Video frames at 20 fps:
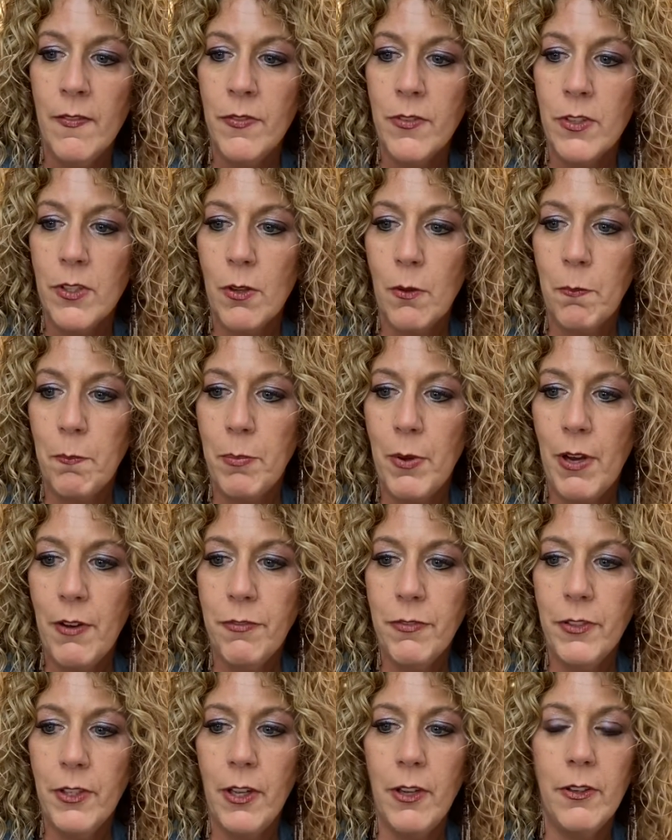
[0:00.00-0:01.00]
So
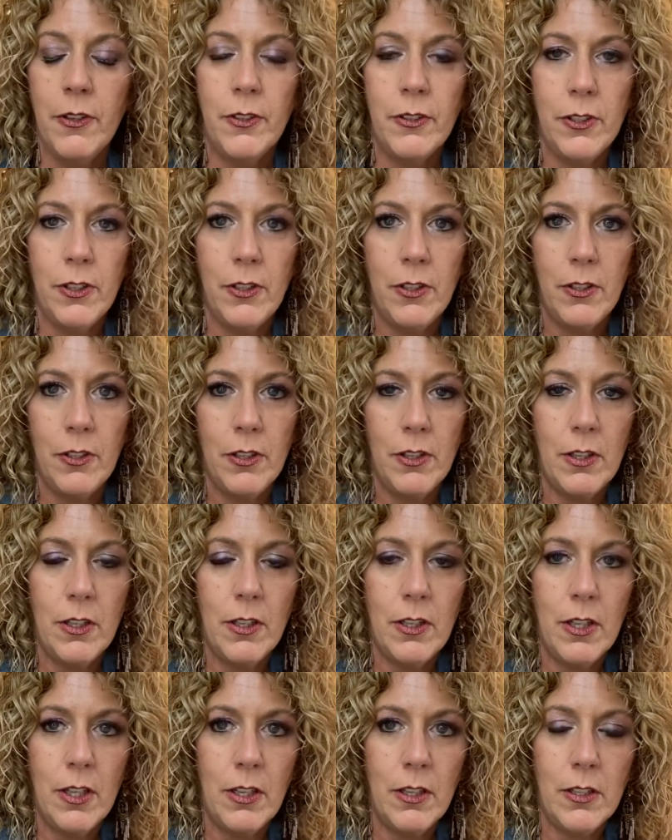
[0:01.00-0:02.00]
Buffalo,
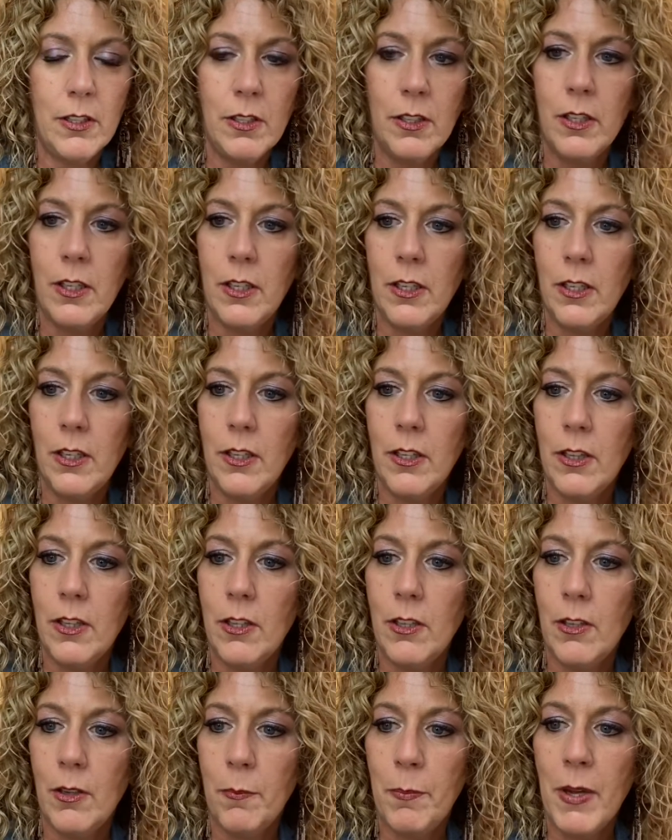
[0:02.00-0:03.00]

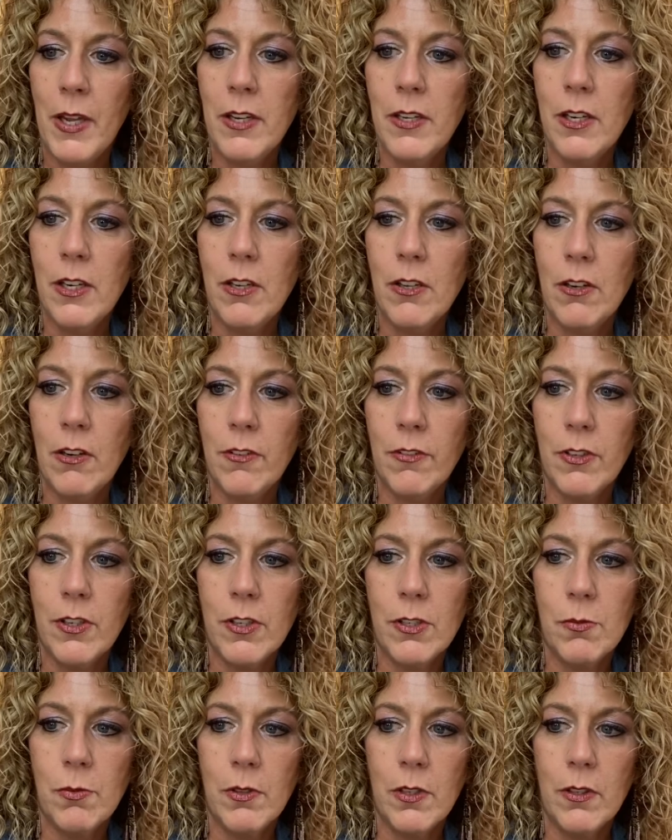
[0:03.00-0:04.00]
the abundant
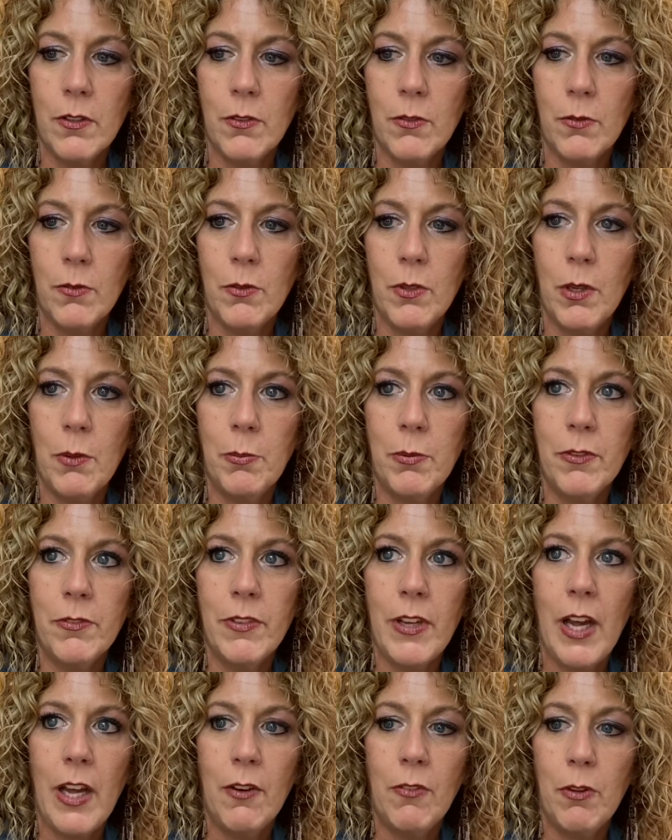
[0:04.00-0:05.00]
universe will
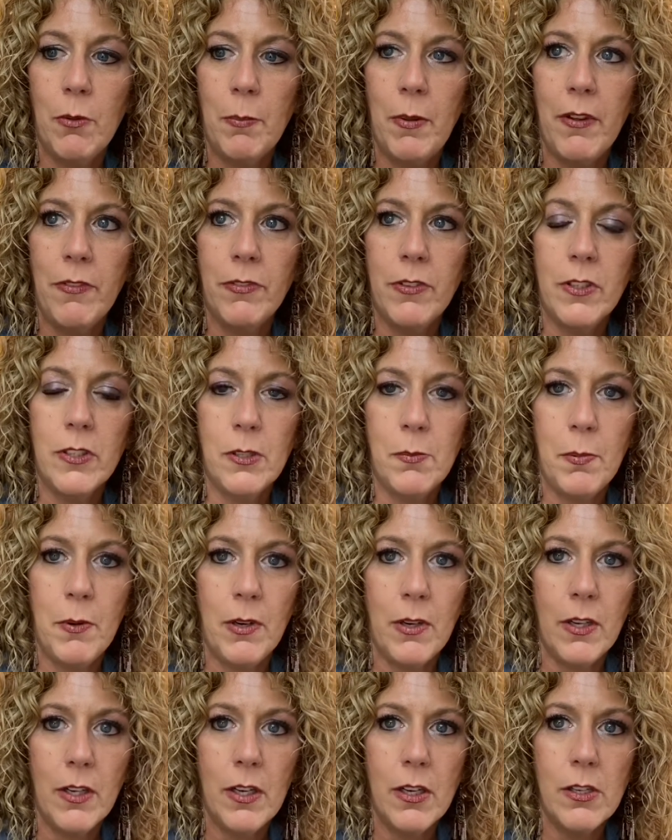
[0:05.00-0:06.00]
provide with Buffalo Spirit.